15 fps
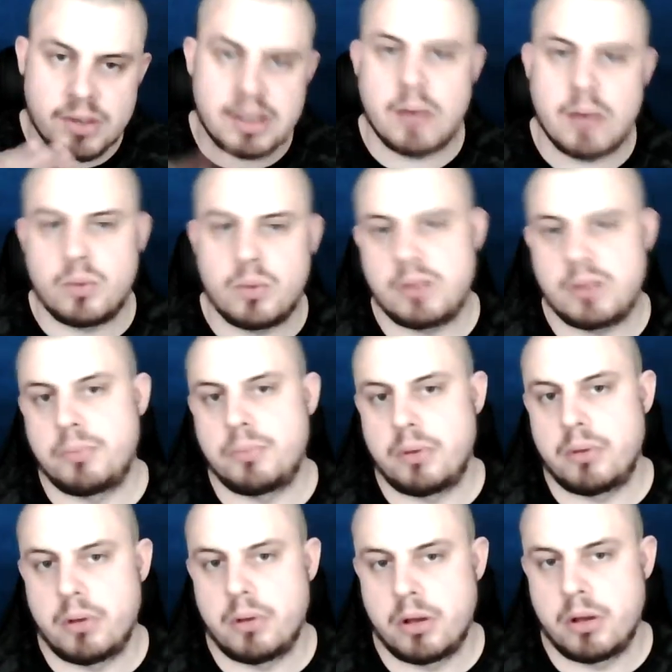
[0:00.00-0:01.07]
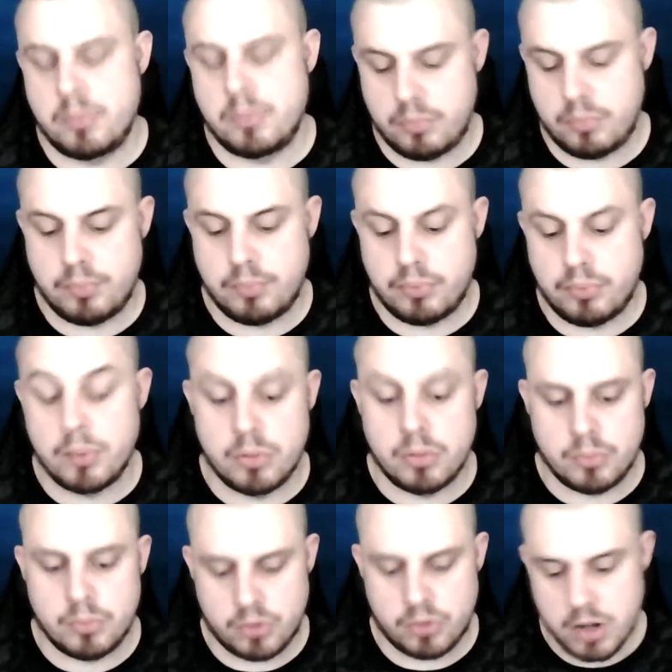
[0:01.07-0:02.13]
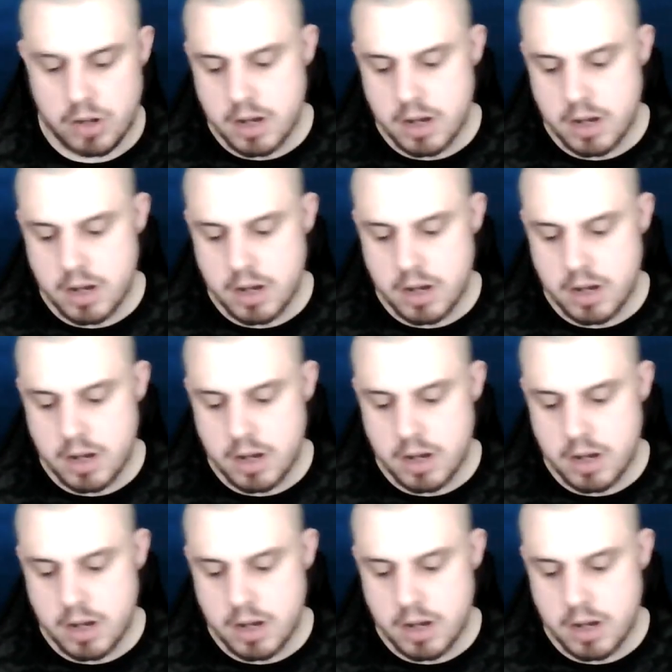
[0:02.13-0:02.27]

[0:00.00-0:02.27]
dealt with the problems,